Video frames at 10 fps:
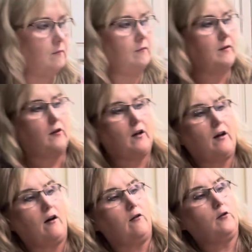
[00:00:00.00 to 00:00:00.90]
They're
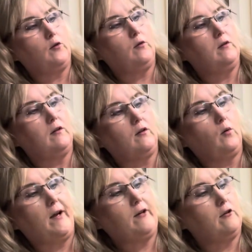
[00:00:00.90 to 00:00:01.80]
called
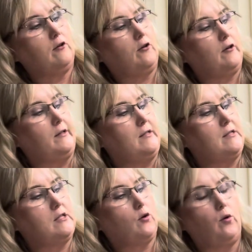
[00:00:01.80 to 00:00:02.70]
Quaker
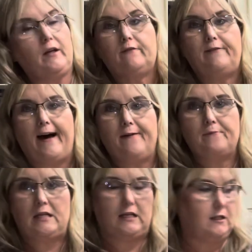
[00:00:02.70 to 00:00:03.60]
grits, quick
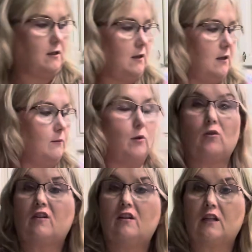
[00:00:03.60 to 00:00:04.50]
5-minute, but we're
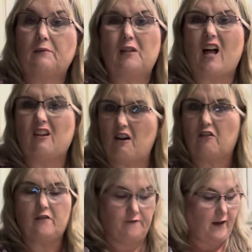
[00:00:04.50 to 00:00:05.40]
cooking them a lot longer
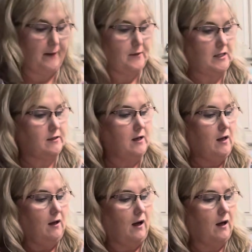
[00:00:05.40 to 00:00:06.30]
than 5 minutes.
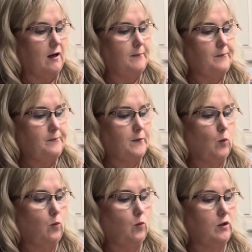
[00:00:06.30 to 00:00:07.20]

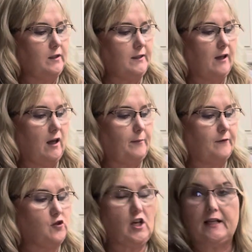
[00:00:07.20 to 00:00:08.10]
1 cup
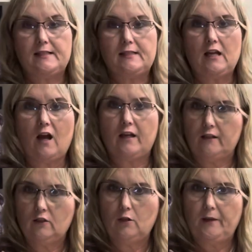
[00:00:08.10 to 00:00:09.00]
of chicken stock and a
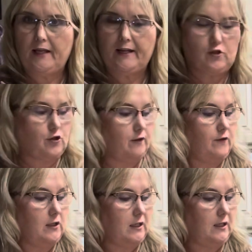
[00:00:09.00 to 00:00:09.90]
little bit extra if
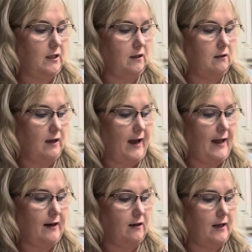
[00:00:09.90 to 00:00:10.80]
you need it. I
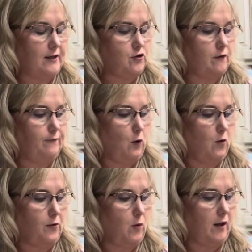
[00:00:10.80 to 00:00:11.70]
added an extra 1/4 a
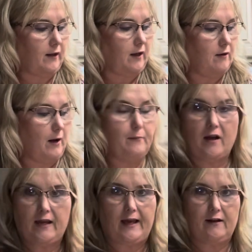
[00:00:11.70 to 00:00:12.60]
while ago. I
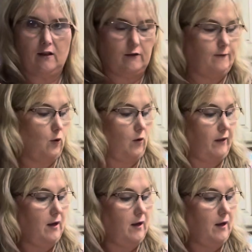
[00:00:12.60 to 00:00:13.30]
might add another 1/4.